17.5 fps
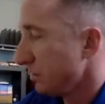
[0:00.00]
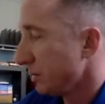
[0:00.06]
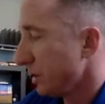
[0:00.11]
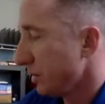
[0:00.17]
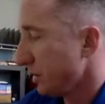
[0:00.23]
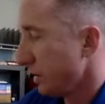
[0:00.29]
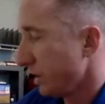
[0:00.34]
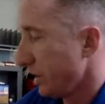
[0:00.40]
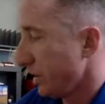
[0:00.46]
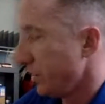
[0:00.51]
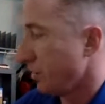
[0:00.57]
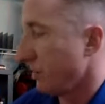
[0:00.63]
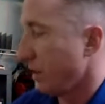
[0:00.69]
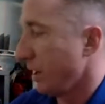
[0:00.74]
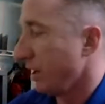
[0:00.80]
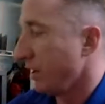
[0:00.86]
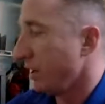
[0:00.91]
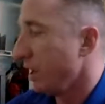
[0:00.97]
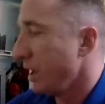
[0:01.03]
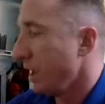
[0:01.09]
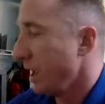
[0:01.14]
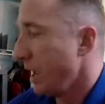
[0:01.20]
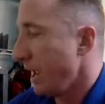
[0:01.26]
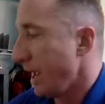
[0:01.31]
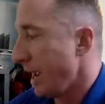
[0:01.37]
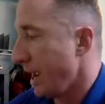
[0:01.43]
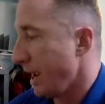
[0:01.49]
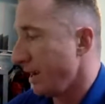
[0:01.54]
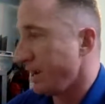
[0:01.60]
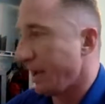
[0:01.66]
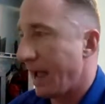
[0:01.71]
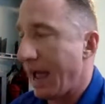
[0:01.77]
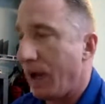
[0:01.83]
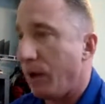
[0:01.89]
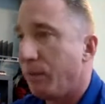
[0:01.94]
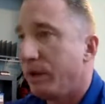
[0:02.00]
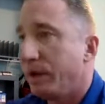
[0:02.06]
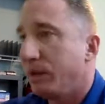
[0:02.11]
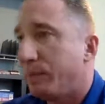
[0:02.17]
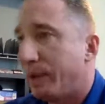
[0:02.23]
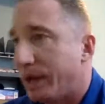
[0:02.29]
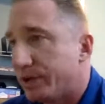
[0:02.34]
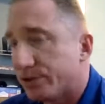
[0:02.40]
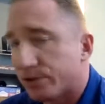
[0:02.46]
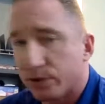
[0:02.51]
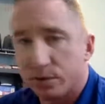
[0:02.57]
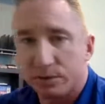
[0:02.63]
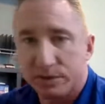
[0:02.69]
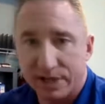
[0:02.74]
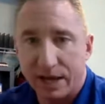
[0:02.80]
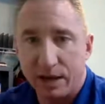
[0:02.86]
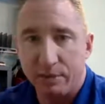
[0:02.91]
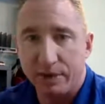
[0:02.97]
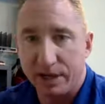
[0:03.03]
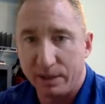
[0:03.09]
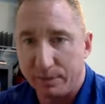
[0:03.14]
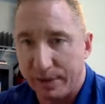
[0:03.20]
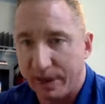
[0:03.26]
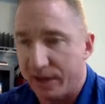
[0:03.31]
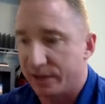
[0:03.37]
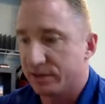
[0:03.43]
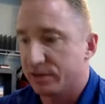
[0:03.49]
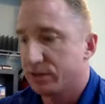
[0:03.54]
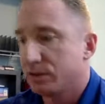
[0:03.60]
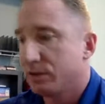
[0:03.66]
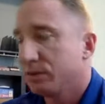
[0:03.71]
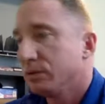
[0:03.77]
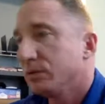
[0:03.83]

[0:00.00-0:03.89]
Okay, great. And how many bedrooms? How many baths?